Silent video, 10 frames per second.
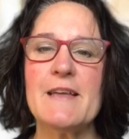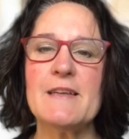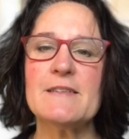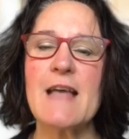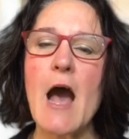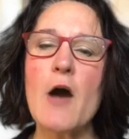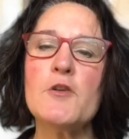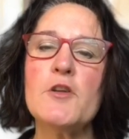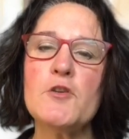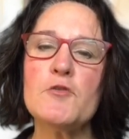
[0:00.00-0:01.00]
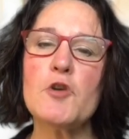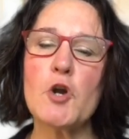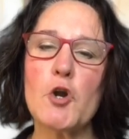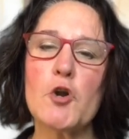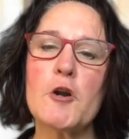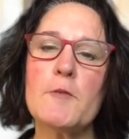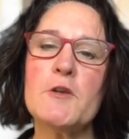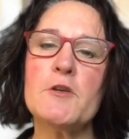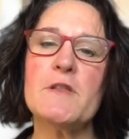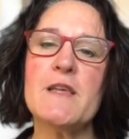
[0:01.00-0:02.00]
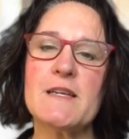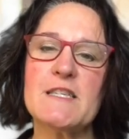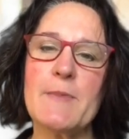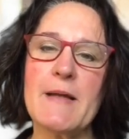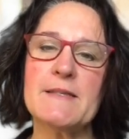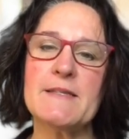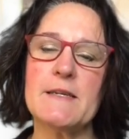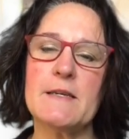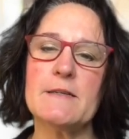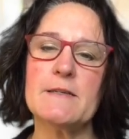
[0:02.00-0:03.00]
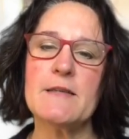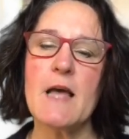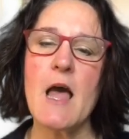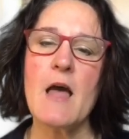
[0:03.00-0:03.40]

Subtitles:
is, how do you curb the expenses